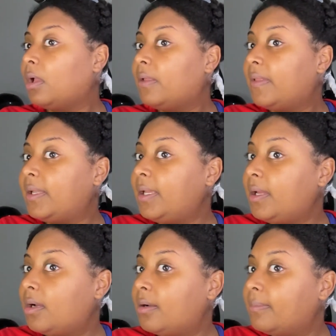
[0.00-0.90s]
And then
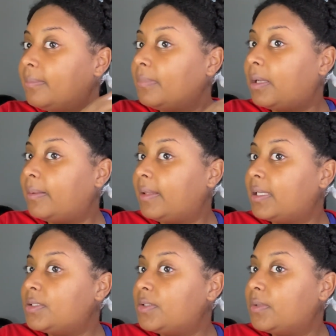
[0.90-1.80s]
here, probably
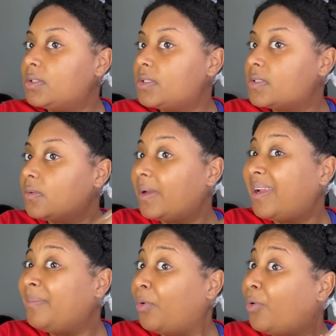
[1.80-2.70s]
that 2 inches
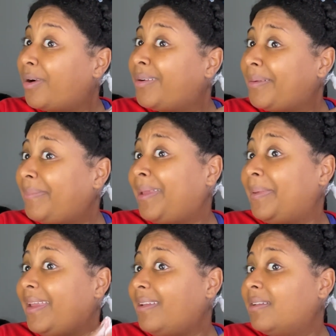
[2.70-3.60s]
away, more
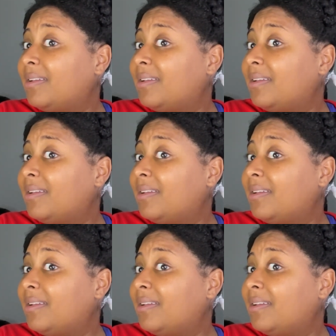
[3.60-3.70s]
maybe.